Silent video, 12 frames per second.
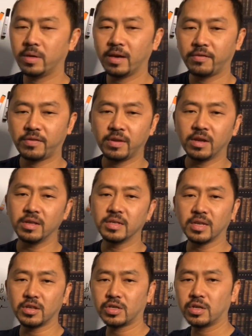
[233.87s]
we have studies
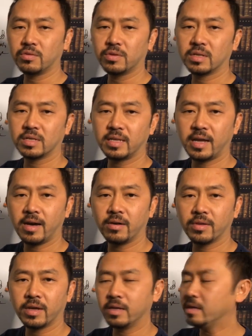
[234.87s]
that show this now,
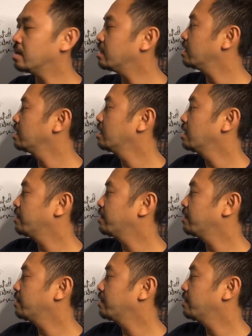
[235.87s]
that in